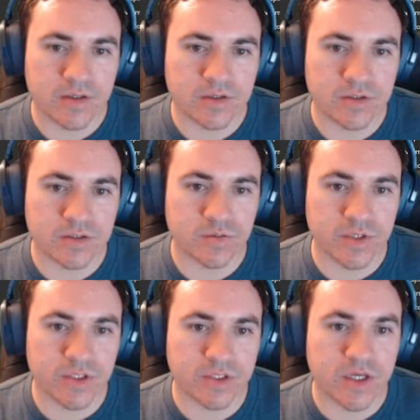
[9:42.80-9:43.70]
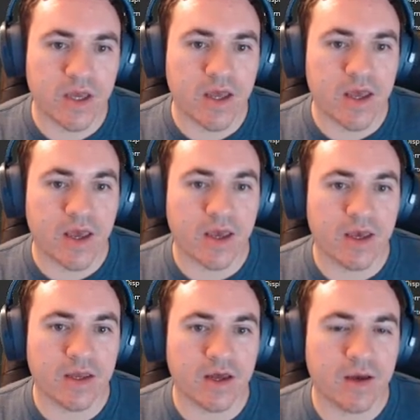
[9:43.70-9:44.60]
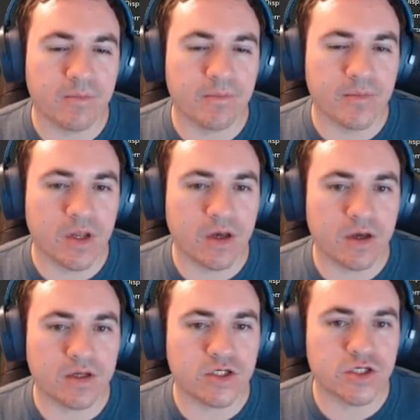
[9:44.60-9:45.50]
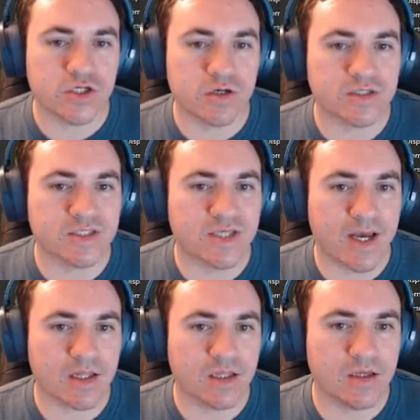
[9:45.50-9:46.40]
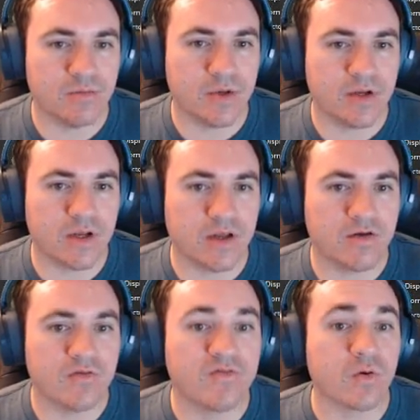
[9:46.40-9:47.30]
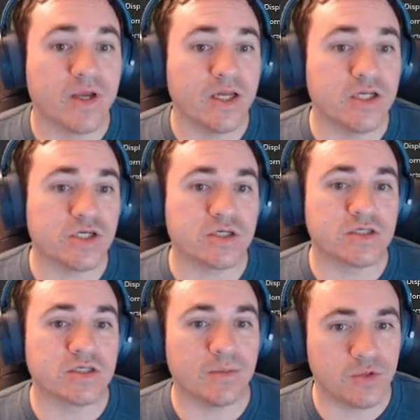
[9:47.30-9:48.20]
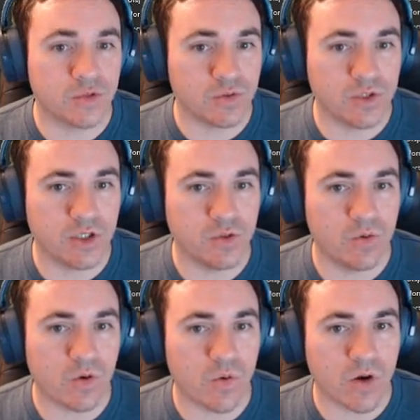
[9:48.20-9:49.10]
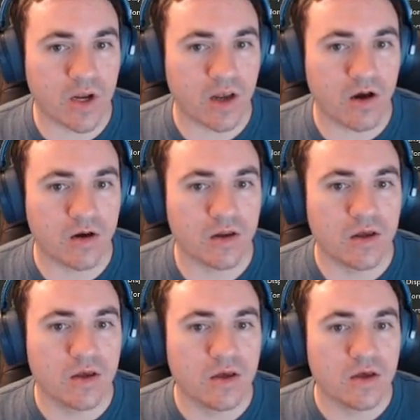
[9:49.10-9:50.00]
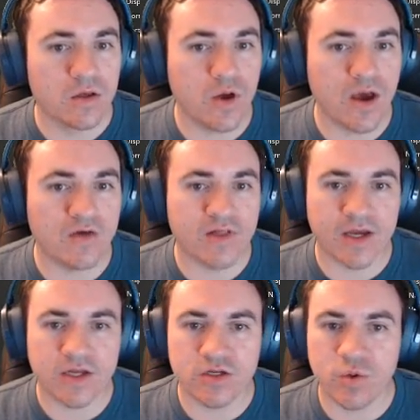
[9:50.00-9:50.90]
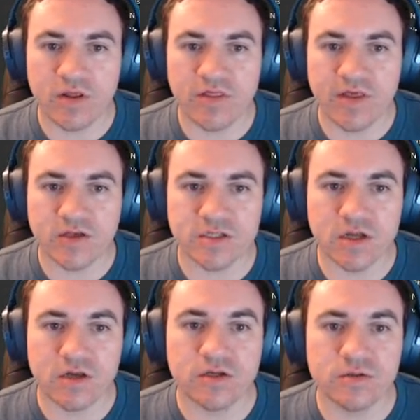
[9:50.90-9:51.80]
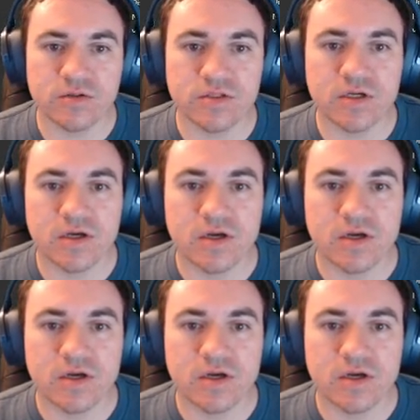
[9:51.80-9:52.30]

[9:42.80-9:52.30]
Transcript: Sweet. And I'm not sure exactly, but for each subtool you are working on, you have like 20,000 undos.